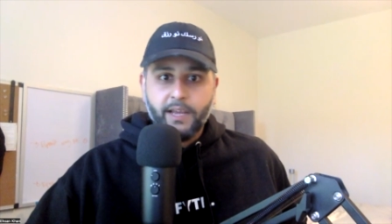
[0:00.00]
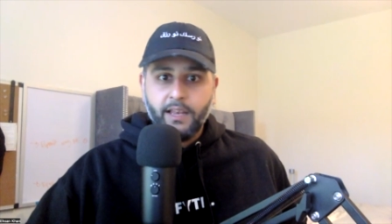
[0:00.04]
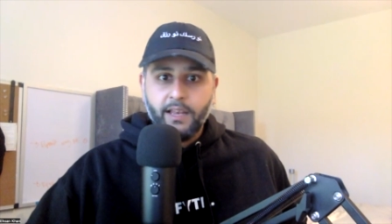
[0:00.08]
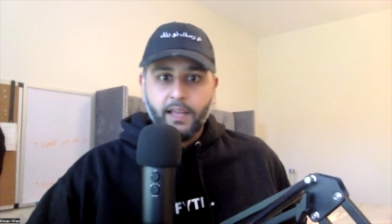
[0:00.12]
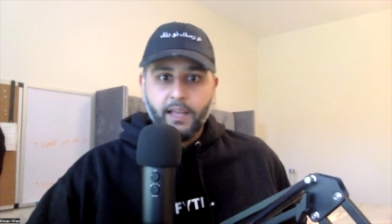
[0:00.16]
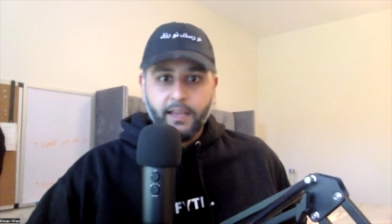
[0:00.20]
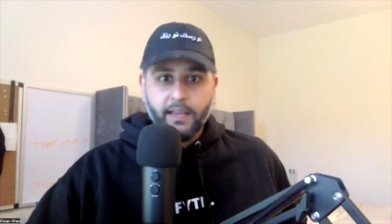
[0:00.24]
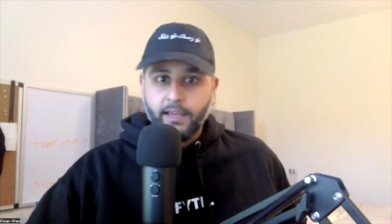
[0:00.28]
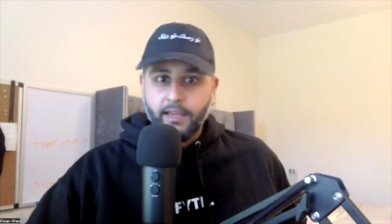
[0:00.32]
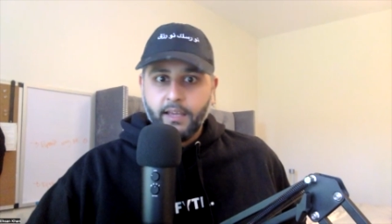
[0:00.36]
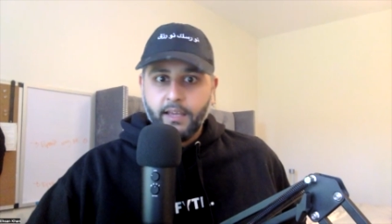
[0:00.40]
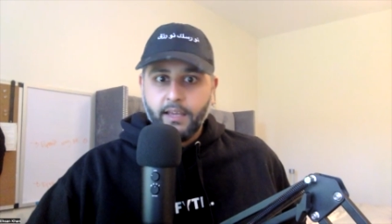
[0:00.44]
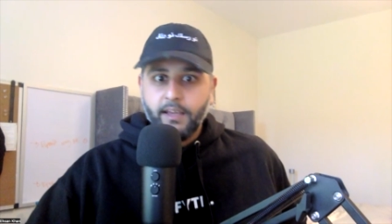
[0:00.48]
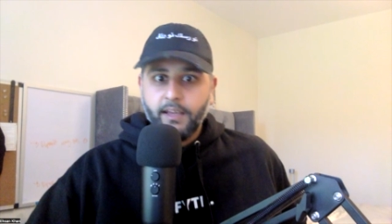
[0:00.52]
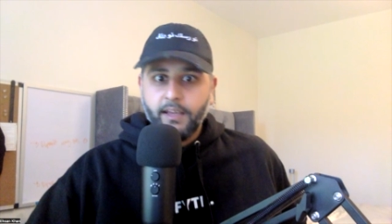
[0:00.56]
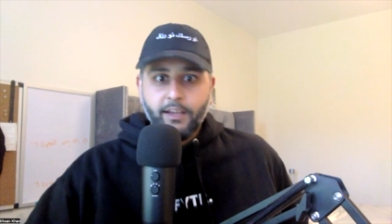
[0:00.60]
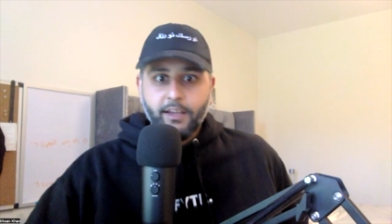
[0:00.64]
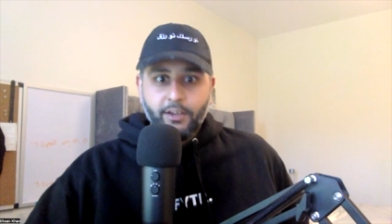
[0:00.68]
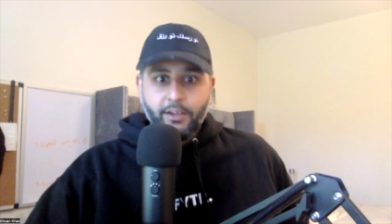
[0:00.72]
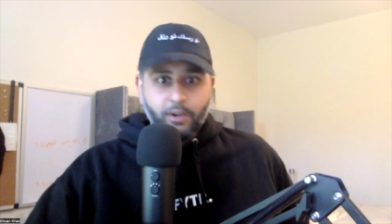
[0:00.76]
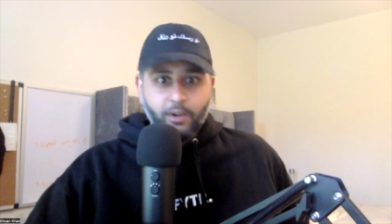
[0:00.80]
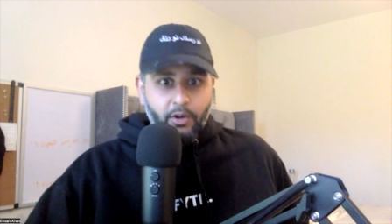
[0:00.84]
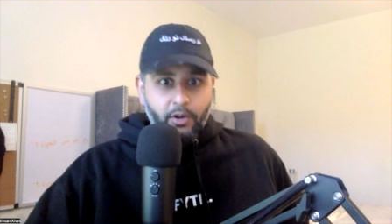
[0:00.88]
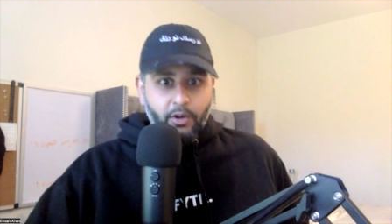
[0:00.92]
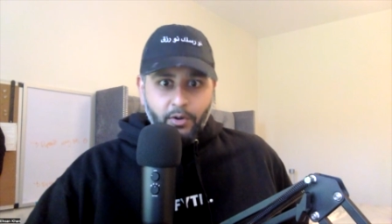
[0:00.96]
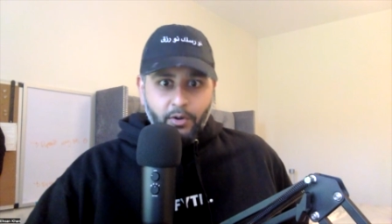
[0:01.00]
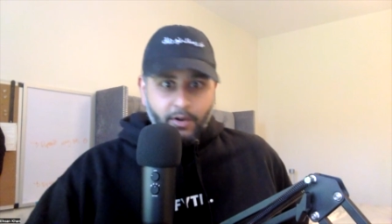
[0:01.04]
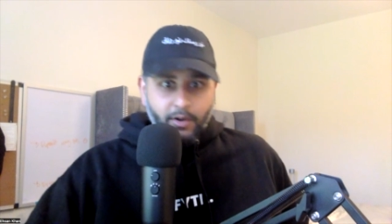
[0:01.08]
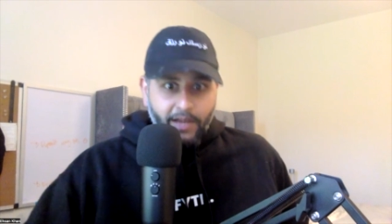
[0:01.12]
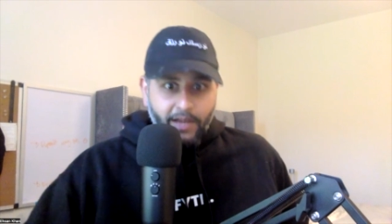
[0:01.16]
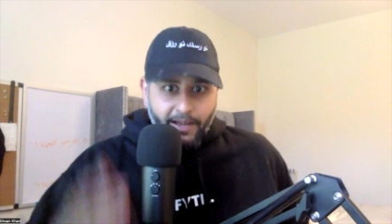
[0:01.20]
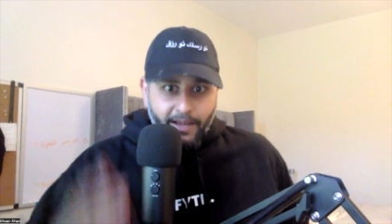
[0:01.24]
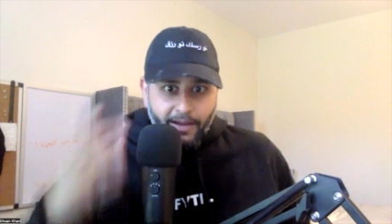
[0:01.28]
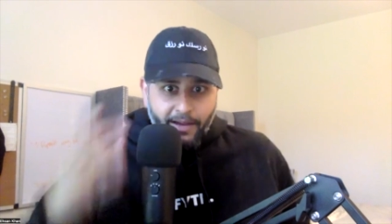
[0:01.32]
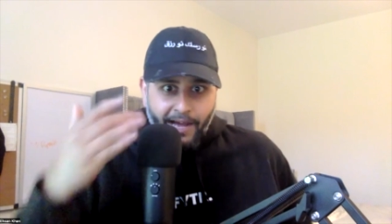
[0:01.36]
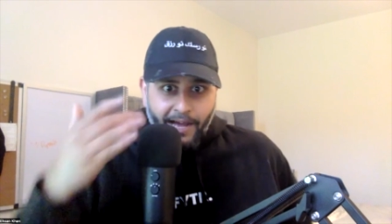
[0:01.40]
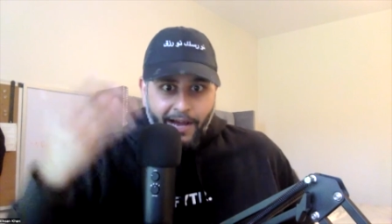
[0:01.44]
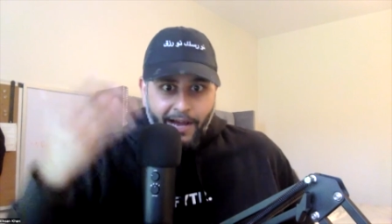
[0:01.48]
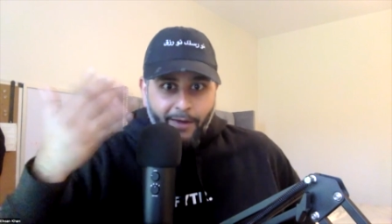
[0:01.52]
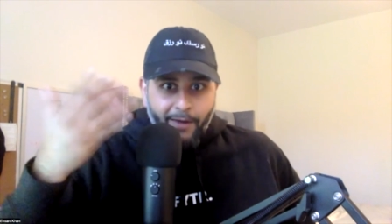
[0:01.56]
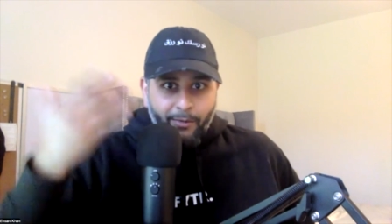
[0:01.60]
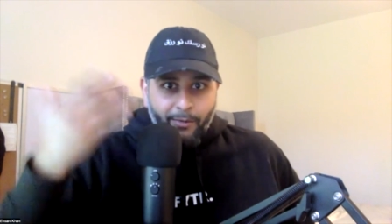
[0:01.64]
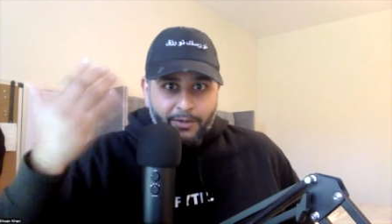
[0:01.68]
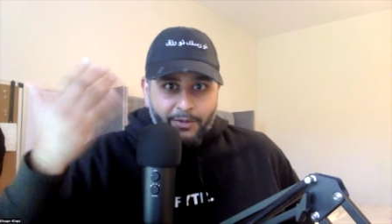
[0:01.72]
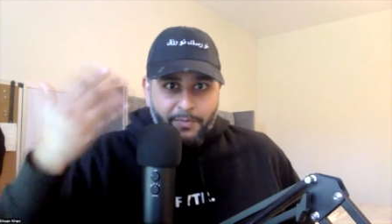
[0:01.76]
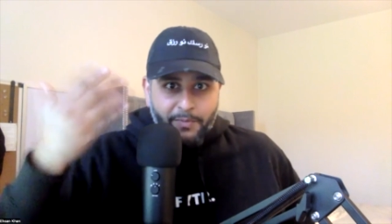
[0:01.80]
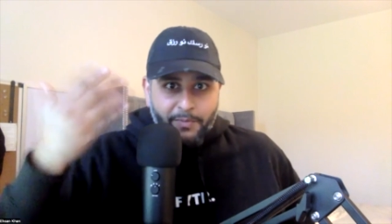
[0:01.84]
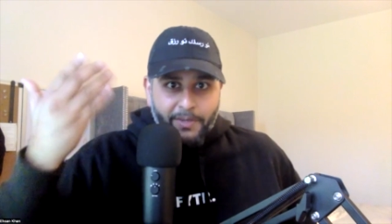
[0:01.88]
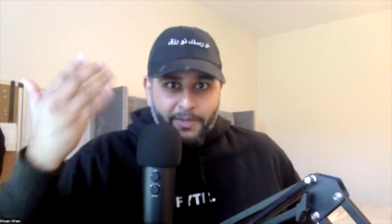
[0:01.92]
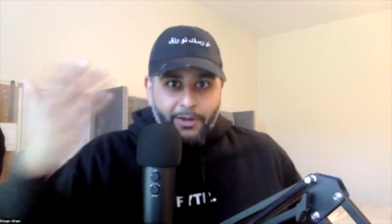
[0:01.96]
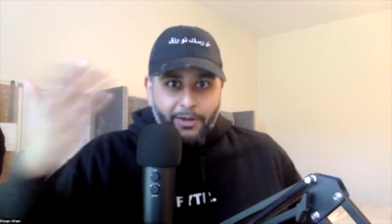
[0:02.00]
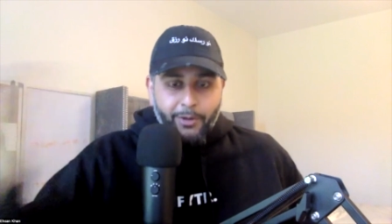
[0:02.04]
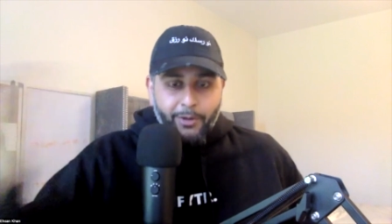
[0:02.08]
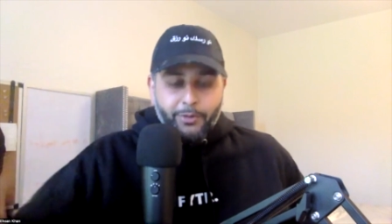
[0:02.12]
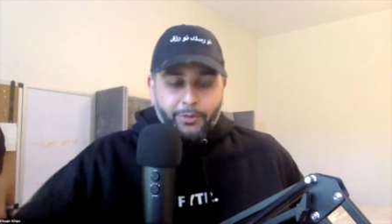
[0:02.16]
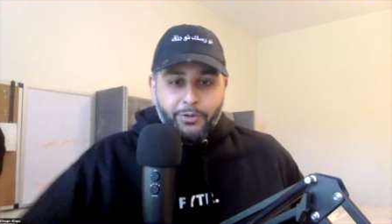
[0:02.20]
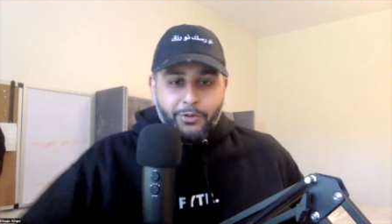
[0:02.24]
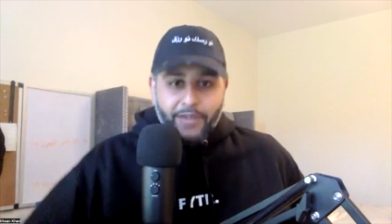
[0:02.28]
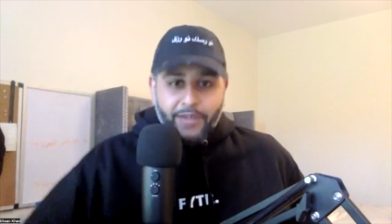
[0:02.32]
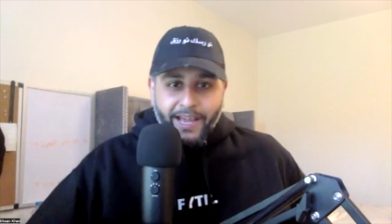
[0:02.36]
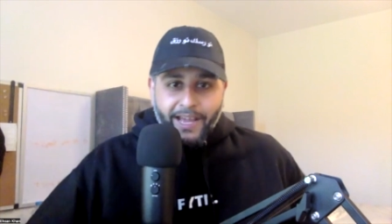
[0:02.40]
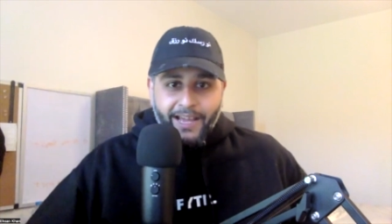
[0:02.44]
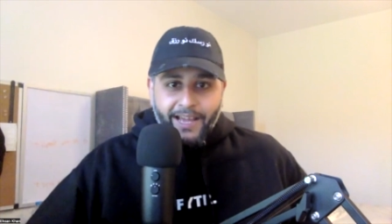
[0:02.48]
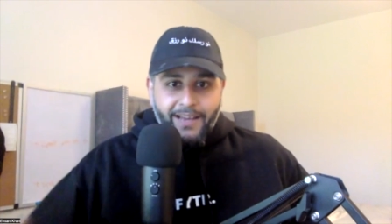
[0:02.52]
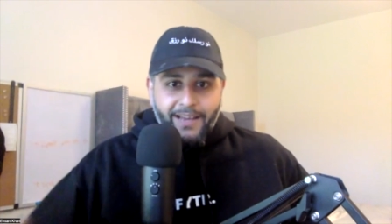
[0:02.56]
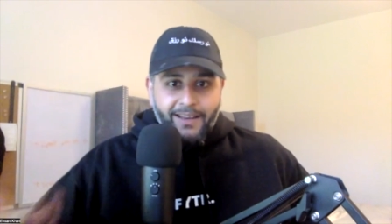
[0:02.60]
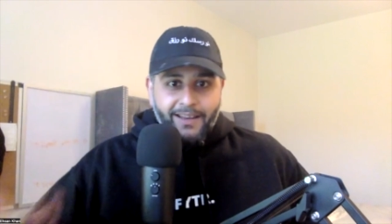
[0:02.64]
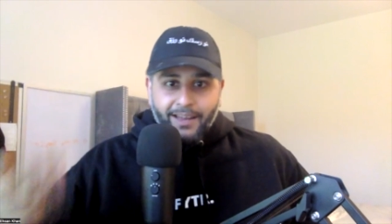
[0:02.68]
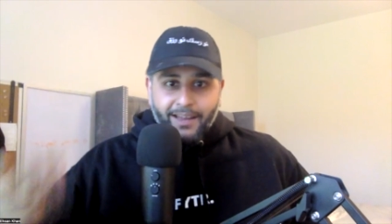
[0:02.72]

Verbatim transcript: Like, you know, mm-hmm. like how what's been going through your head?